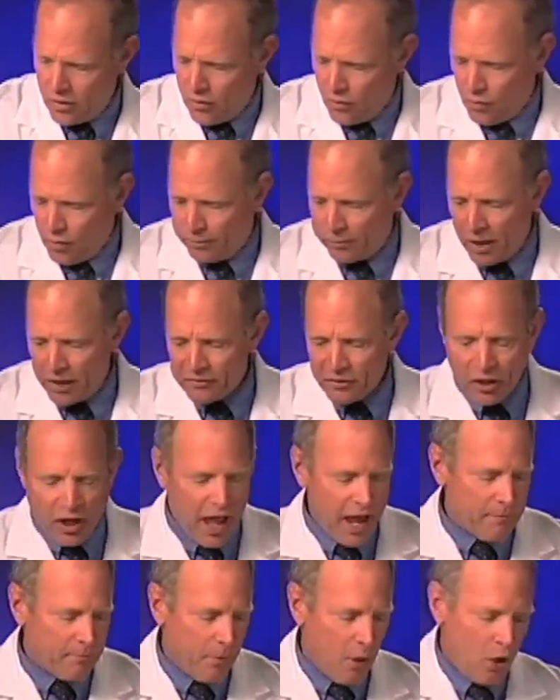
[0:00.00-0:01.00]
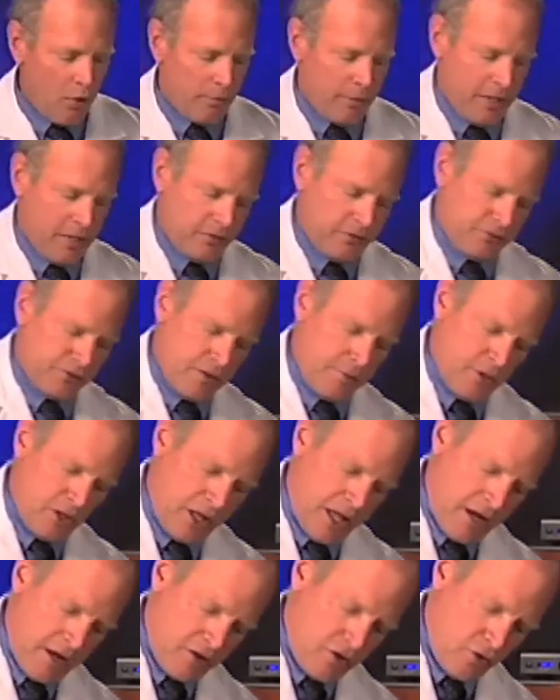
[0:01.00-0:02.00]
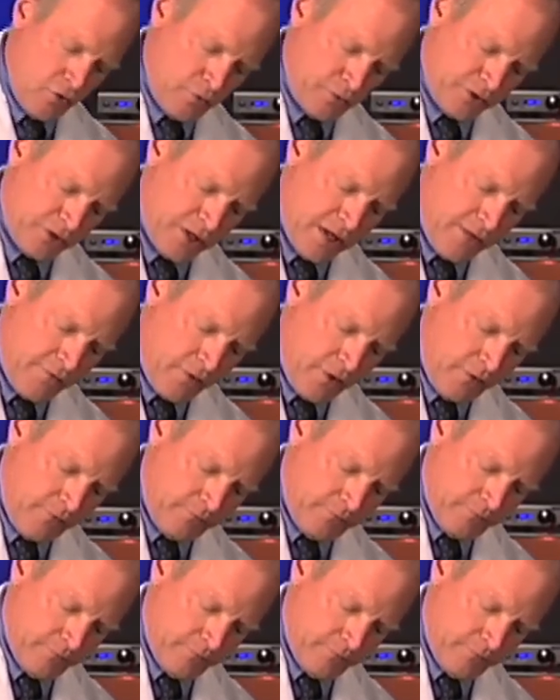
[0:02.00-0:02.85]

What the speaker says: We'll plug the light bulb in, simulating your receiver.